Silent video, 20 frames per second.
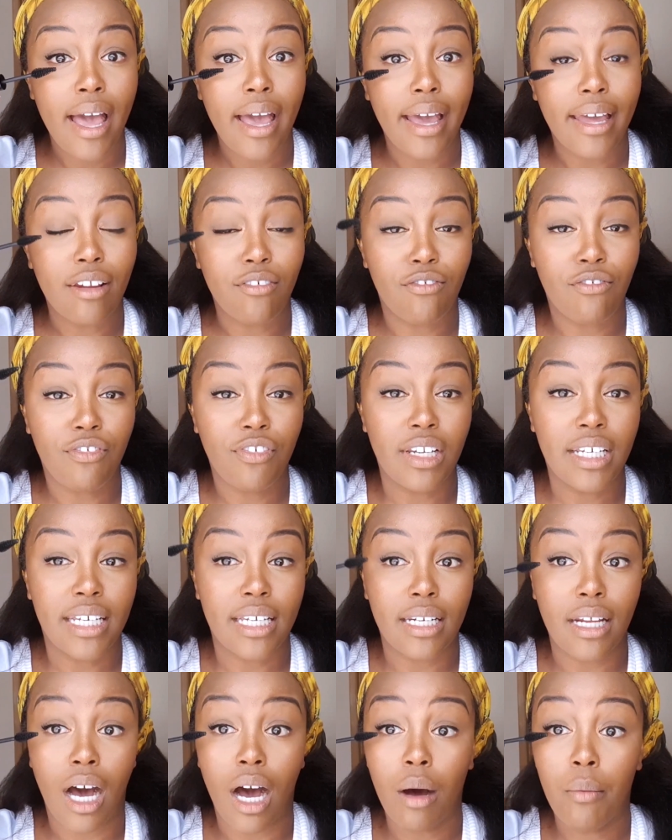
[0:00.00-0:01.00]
and flick
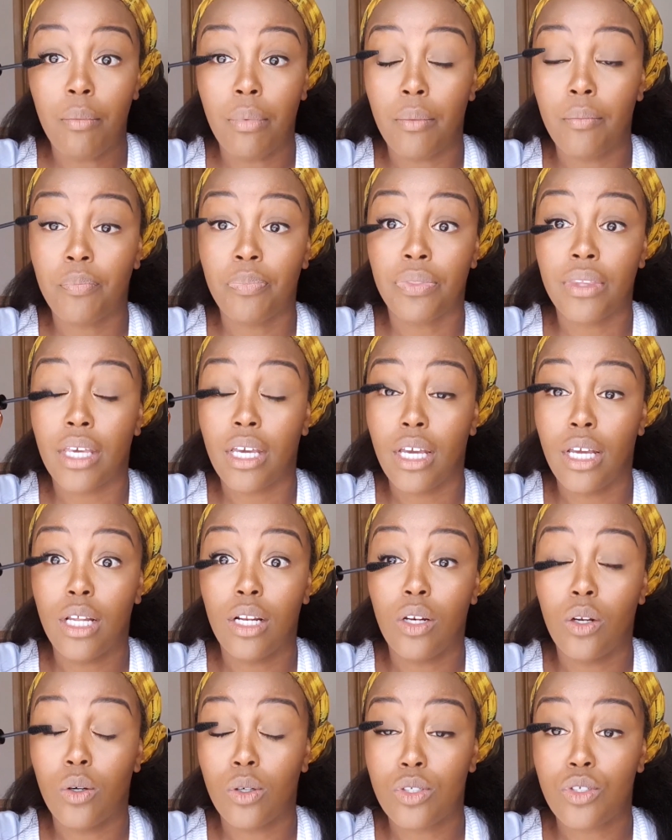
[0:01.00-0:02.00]
it up, it
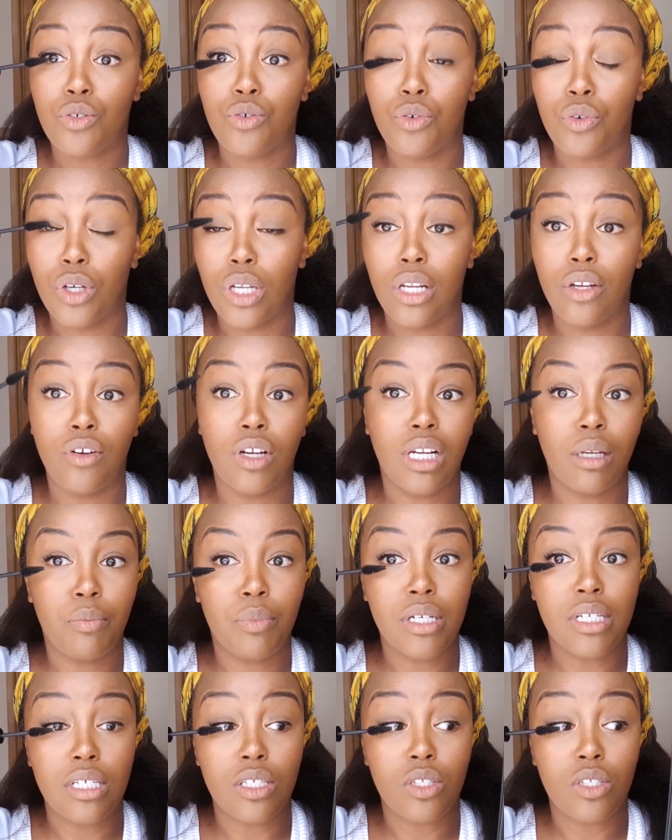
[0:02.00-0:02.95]
looks really, really pretty.